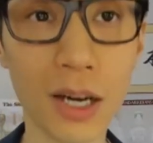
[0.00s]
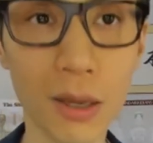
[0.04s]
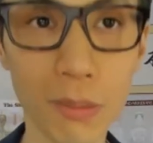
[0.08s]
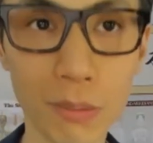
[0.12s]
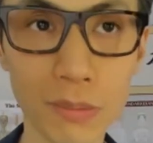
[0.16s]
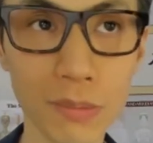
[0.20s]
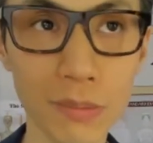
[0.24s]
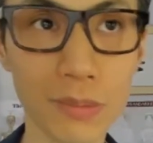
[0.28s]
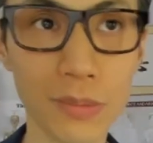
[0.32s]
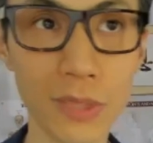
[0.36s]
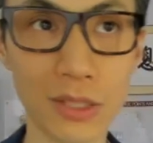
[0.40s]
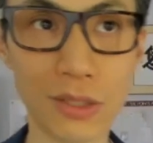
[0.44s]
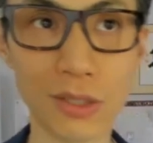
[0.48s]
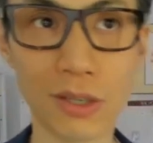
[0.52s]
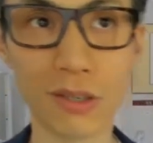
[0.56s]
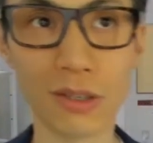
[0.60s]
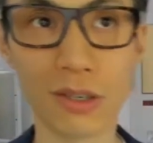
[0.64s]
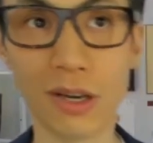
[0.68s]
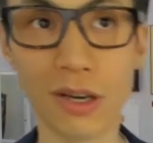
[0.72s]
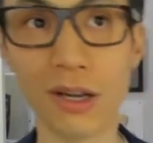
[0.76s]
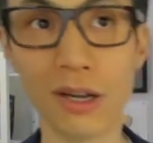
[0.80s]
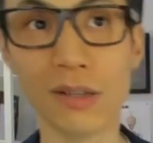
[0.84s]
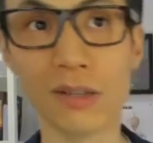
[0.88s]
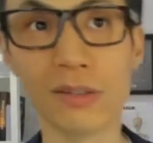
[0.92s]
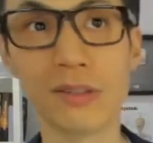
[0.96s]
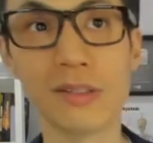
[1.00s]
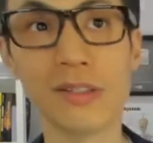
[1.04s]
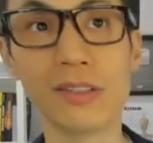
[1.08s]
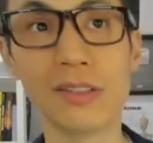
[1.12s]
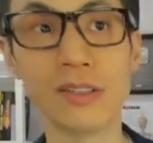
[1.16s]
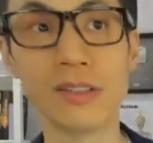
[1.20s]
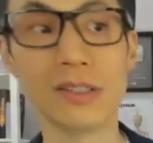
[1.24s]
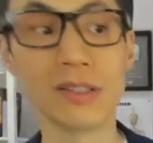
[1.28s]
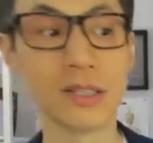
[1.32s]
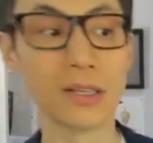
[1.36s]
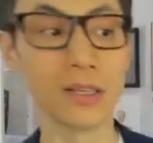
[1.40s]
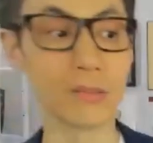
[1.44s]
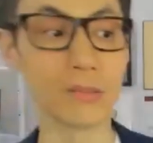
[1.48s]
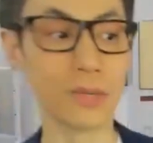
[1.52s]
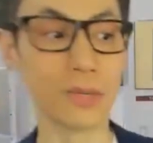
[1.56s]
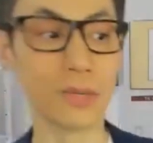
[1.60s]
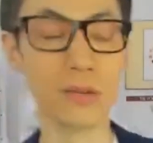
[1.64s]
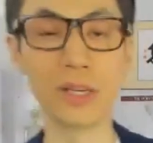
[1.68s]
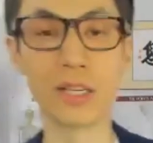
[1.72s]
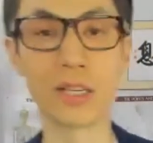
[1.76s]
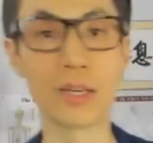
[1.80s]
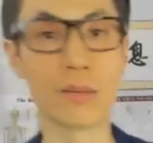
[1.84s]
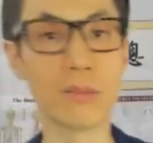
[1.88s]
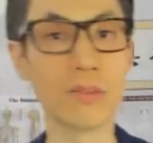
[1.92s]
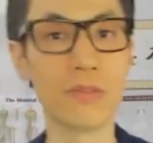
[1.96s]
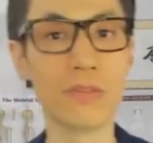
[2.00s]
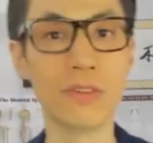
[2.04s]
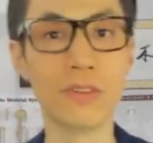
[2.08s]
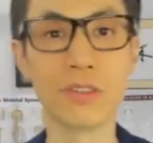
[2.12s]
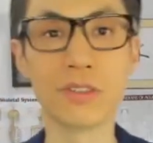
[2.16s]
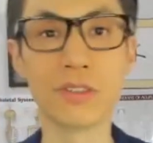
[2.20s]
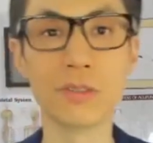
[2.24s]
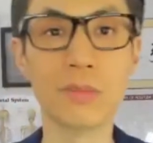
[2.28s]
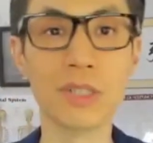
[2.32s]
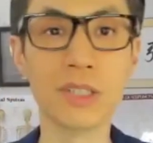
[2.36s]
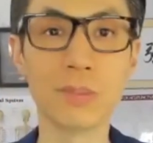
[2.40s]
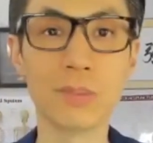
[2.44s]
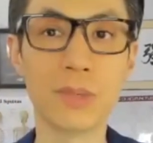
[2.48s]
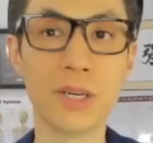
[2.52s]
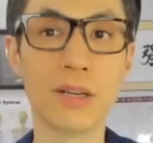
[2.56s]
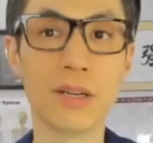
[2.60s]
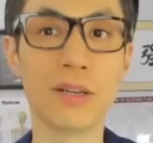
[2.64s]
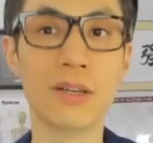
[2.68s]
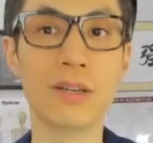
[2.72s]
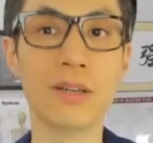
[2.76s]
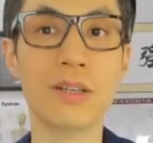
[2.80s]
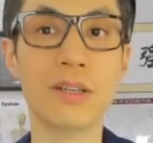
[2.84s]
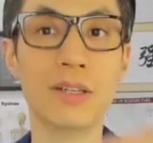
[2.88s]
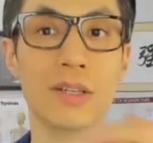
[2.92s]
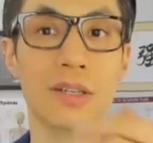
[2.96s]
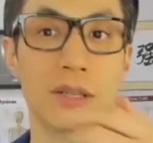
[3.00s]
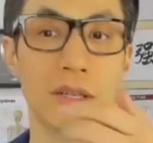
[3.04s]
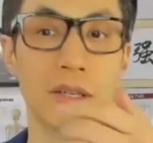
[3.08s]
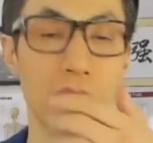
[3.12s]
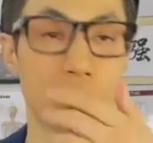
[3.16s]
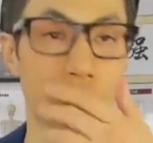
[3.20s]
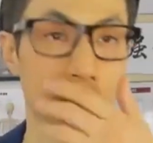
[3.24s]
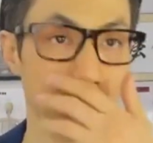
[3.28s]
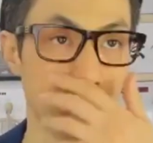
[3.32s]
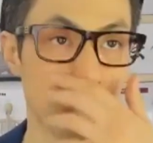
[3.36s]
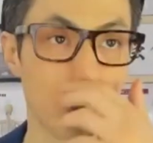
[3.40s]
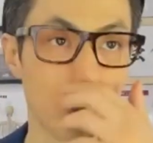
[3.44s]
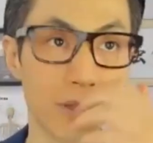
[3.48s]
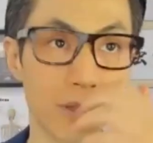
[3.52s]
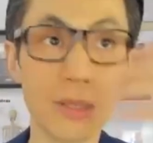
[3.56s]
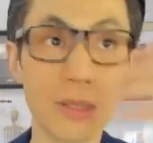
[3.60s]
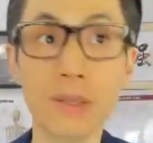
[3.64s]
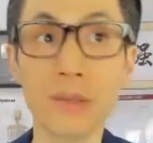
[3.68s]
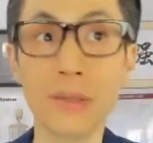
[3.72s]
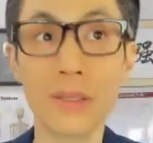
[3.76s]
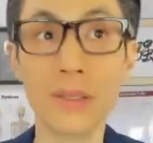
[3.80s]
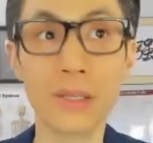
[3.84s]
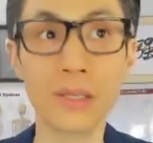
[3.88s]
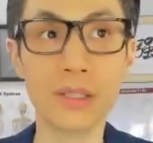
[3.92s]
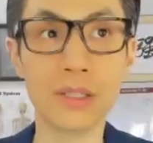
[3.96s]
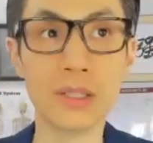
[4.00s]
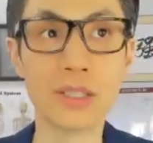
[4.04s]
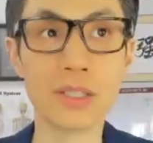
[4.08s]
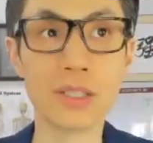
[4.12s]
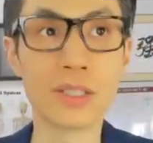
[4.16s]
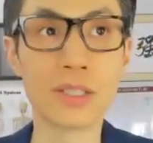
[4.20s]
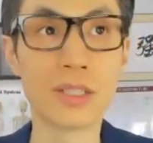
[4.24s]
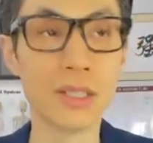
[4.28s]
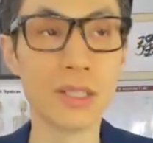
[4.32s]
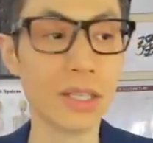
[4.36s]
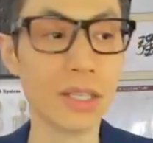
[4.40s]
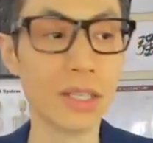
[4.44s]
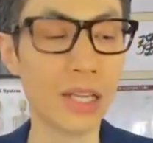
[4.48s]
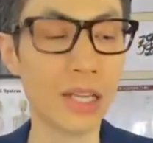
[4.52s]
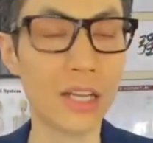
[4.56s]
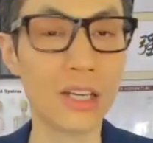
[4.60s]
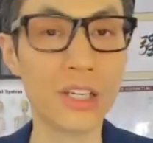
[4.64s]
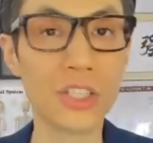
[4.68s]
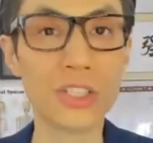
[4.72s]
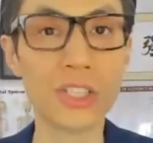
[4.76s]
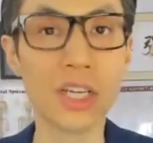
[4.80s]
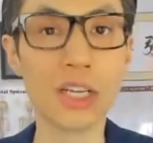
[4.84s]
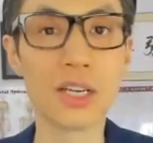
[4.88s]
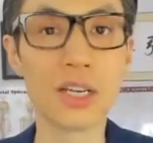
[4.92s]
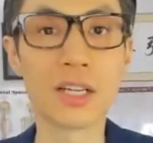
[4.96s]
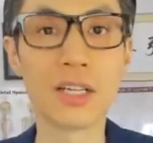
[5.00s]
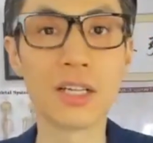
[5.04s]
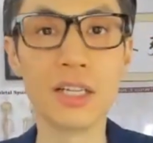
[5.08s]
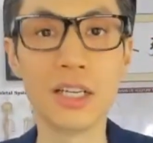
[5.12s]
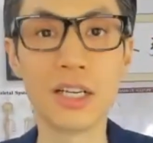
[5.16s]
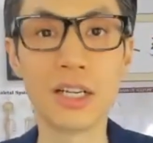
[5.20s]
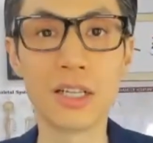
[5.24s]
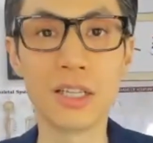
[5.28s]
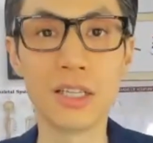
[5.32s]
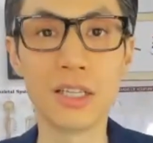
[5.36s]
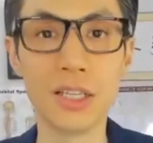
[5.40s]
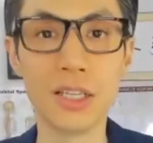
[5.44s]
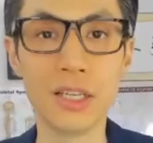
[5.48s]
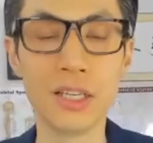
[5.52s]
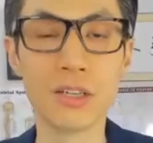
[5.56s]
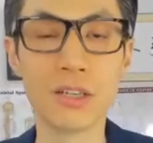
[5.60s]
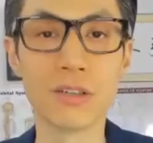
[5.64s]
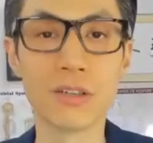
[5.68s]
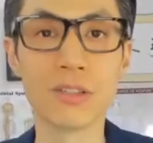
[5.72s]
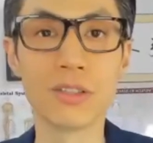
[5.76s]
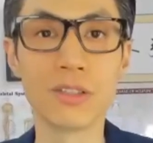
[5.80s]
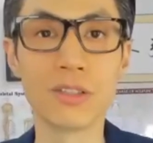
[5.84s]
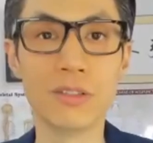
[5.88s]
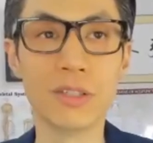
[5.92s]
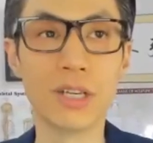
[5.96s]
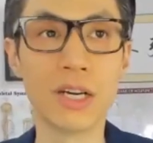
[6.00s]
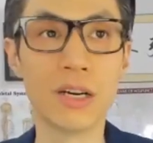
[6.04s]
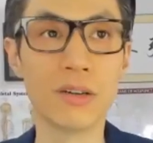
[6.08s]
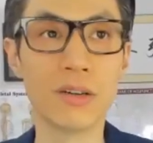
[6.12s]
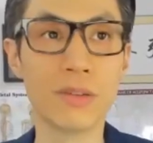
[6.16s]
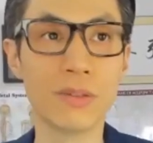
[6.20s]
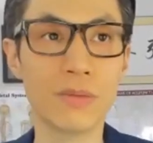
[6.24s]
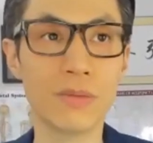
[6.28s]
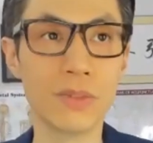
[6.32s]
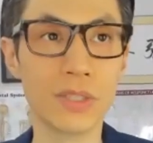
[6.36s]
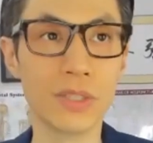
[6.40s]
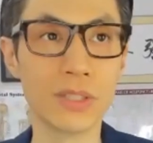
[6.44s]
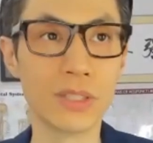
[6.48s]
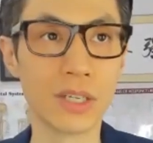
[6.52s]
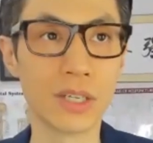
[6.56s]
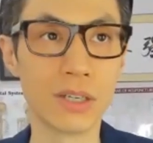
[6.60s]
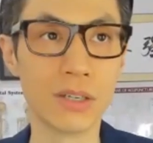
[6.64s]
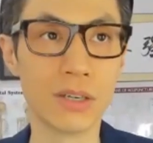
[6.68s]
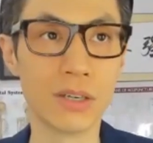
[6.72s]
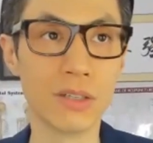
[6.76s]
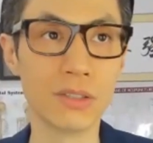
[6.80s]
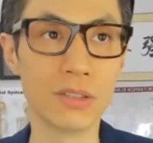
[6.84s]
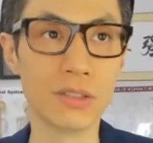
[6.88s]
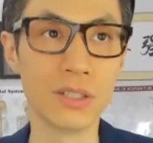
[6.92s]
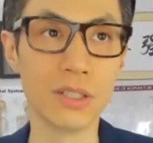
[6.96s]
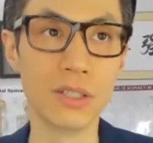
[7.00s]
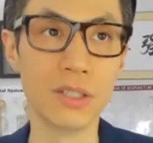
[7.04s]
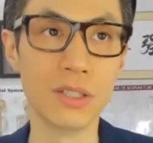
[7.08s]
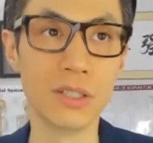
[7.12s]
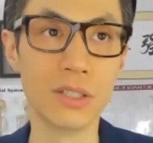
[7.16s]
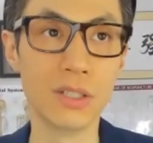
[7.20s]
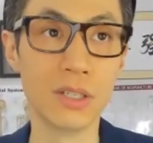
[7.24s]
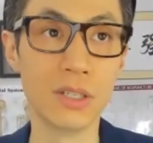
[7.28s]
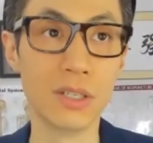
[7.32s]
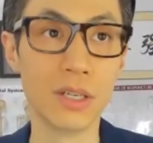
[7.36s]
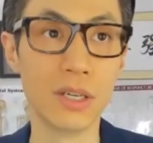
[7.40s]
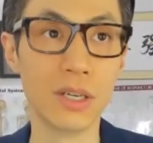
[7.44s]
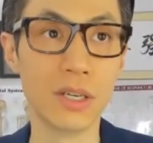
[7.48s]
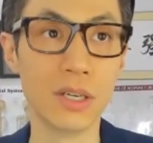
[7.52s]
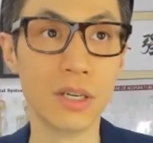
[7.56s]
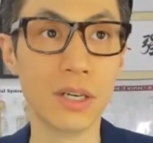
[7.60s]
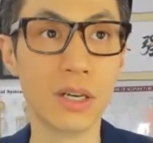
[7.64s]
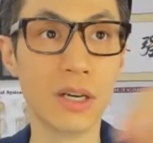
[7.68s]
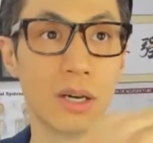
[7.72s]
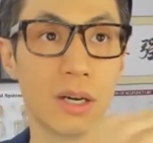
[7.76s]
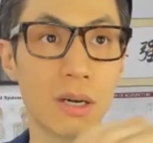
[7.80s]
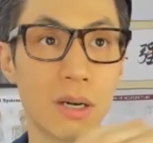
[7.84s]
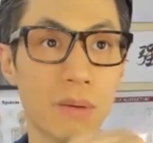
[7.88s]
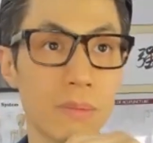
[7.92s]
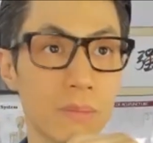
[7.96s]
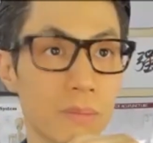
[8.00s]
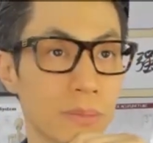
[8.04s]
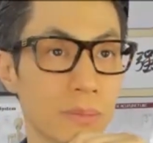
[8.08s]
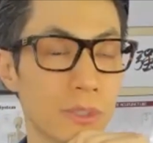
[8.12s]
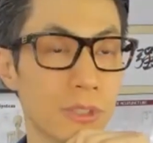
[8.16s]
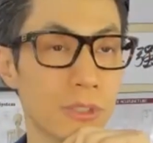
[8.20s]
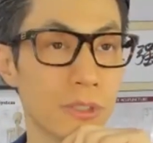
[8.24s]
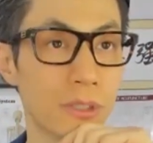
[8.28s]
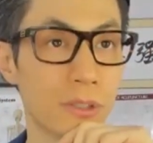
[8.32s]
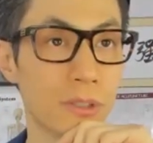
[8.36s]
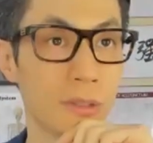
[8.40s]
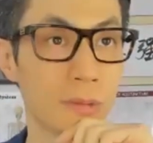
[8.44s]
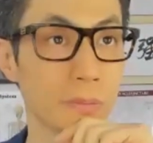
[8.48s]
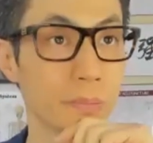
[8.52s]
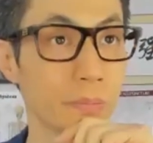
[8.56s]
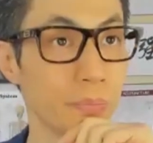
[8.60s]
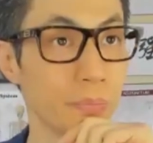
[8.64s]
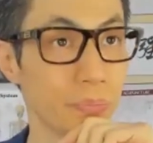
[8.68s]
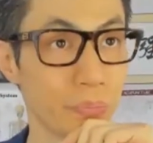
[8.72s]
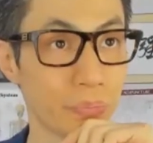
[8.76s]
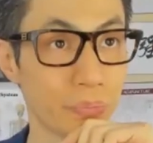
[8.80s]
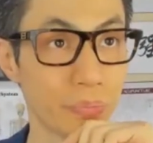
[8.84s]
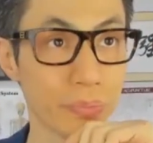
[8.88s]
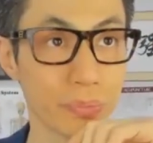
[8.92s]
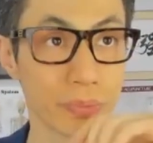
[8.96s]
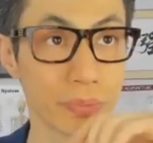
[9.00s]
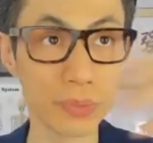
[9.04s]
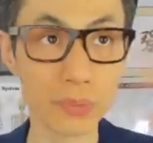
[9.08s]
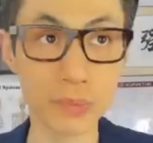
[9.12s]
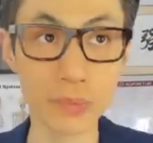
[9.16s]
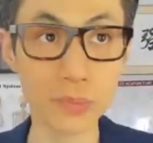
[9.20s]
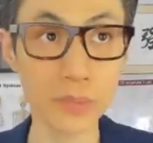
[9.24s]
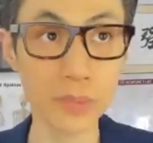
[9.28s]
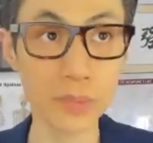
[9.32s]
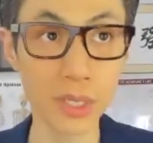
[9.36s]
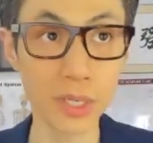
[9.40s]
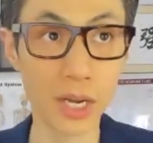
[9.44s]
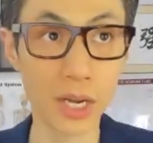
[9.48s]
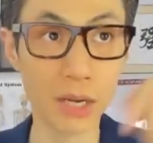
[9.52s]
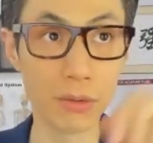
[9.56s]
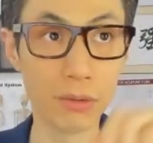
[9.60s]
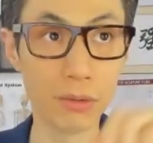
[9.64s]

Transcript: up, it's all gone. When I wake up, I feel so much better. So it just energetically clears you out, this technology. So I